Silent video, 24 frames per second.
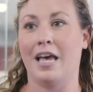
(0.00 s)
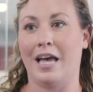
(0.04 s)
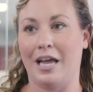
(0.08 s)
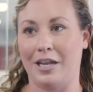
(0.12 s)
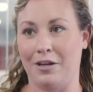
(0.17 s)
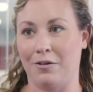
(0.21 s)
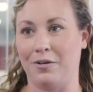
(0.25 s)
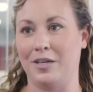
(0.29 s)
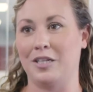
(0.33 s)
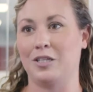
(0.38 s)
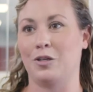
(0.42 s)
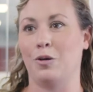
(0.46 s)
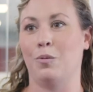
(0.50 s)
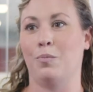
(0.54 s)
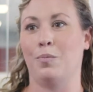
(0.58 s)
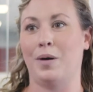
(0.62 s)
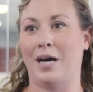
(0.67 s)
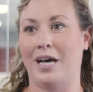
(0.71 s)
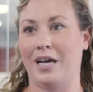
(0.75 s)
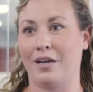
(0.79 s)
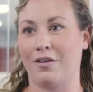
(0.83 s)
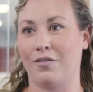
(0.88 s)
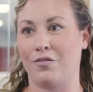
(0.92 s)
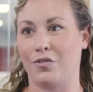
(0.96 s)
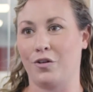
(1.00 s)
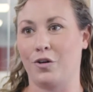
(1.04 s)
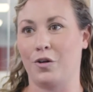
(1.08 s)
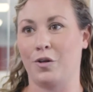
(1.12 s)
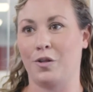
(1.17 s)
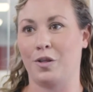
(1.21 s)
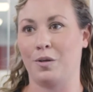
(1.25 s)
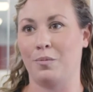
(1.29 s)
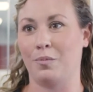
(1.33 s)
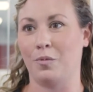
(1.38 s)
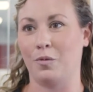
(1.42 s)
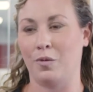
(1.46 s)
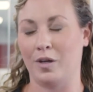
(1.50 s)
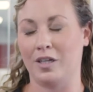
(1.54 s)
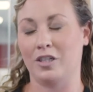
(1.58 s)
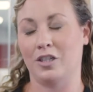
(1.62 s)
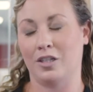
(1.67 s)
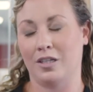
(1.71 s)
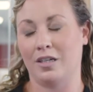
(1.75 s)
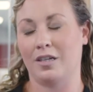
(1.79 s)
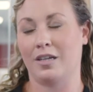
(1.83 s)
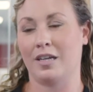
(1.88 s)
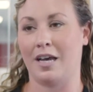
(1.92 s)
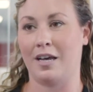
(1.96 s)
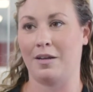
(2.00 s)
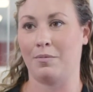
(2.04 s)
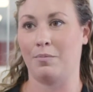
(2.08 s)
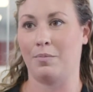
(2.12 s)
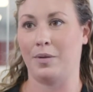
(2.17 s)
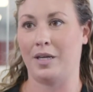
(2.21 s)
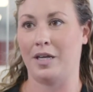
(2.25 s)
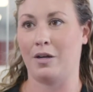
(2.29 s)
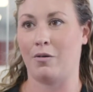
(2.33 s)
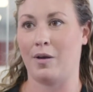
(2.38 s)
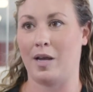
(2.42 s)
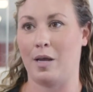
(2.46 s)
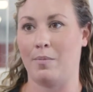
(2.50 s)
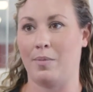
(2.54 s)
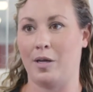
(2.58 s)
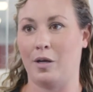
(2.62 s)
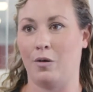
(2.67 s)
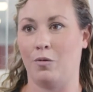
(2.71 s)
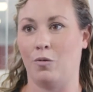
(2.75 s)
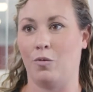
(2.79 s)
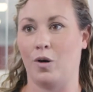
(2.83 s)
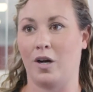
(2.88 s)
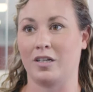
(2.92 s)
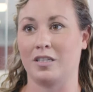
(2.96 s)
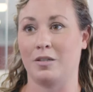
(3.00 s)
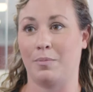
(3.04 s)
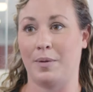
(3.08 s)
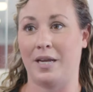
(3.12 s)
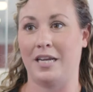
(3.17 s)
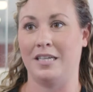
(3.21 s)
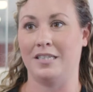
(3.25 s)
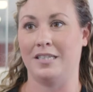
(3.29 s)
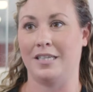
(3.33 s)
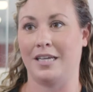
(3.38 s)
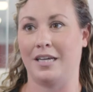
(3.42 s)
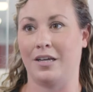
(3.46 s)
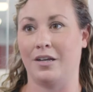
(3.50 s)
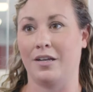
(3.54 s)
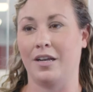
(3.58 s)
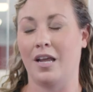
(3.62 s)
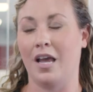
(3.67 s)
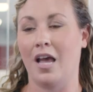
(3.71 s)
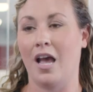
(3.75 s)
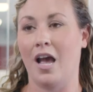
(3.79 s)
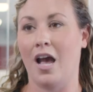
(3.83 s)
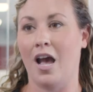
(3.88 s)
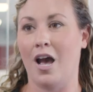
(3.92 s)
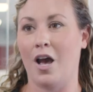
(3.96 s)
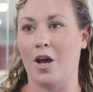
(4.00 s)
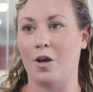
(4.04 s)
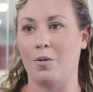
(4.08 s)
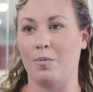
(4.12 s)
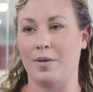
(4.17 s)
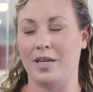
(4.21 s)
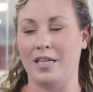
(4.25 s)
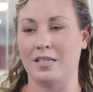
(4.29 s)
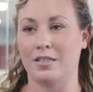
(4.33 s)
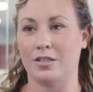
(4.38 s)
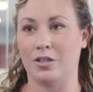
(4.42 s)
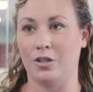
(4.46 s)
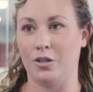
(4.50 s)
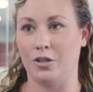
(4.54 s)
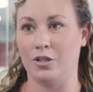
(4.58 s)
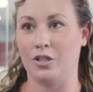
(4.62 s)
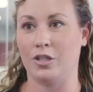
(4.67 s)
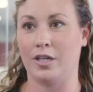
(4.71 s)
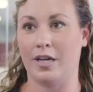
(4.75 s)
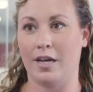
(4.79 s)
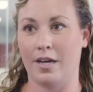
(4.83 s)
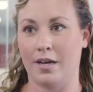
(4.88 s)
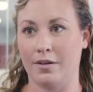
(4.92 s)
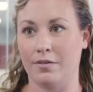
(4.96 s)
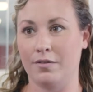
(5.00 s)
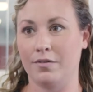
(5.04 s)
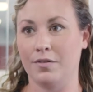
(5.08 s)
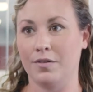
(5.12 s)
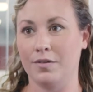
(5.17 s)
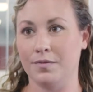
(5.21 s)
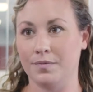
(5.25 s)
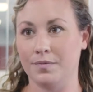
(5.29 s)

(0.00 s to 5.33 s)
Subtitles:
and you'll need to go back through them, which can be quite a bit of work depending on how many SKUs you have.